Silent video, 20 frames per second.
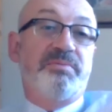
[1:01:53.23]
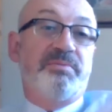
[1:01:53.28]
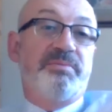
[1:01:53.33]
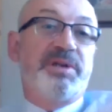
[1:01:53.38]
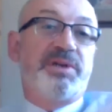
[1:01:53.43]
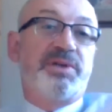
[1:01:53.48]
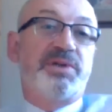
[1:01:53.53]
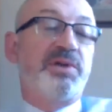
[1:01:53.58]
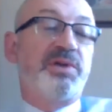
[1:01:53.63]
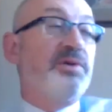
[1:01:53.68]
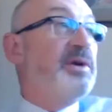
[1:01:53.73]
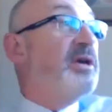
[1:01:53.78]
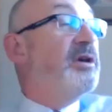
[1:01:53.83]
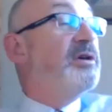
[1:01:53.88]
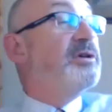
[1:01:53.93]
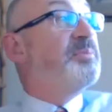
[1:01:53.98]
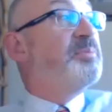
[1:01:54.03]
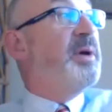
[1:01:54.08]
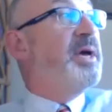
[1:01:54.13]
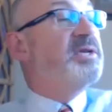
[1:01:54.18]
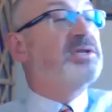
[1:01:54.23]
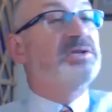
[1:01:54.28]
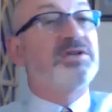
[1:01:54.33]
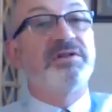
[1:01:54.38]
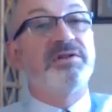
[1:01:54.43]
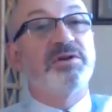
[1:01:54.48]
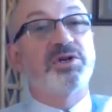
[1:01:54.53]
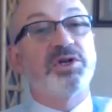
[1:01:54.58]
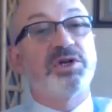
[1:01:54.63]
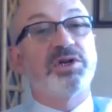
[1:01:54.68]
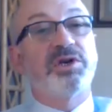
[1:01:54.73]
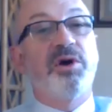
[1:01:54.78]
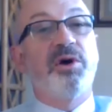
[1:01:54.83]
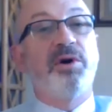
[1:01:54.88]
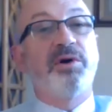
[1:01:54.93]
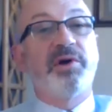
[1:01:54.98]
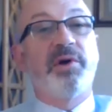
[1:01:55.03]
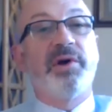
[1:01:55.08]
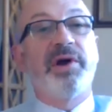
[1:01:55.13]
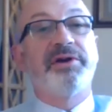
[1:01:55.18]
Mitsui, who's based in the
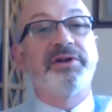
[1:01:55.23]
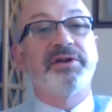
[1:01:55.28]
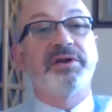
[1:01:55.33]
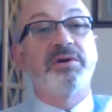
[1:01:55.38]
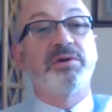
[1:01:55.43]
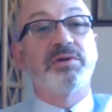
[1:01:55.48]
Chicago area,